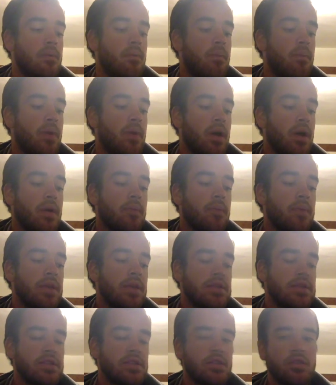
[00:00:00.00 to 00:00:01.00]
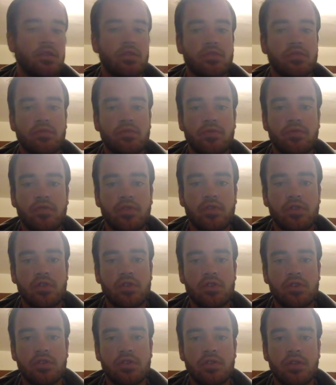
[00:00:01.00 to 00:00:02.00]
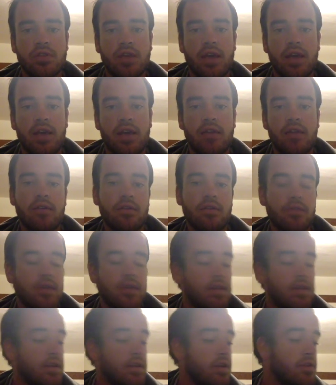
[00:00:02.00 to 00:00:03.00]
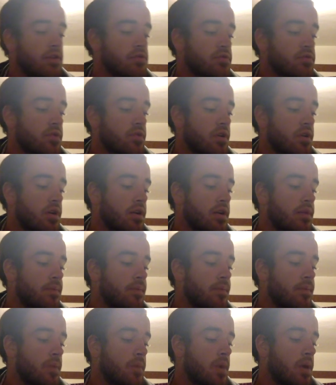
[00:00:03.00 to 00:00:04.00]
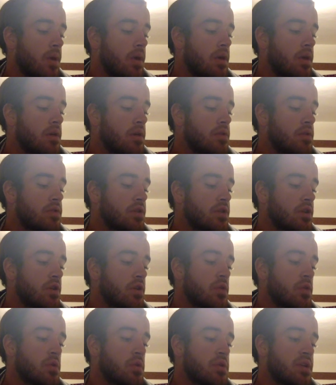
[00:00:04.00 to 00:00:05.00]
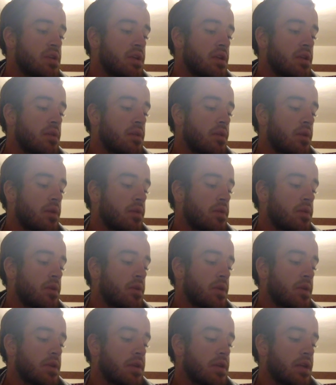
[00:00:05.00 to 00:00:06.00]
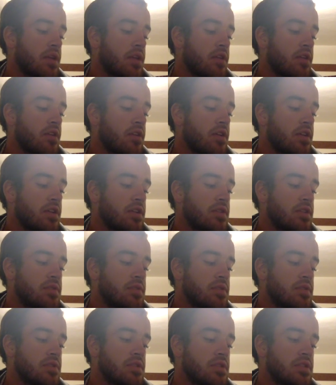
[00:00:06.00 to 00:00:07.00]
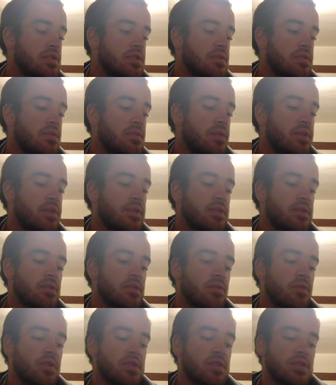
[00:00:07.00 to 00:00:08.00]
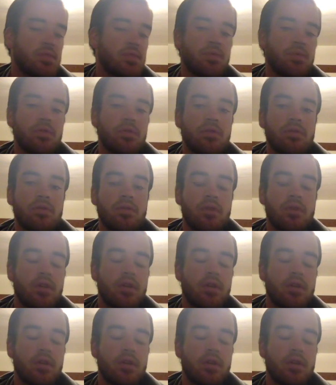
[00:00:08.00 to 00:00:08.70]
But basically, you can just refer to that if anything goes wrong. So when taking it apart and putting it back together, it's just basically pretty simple.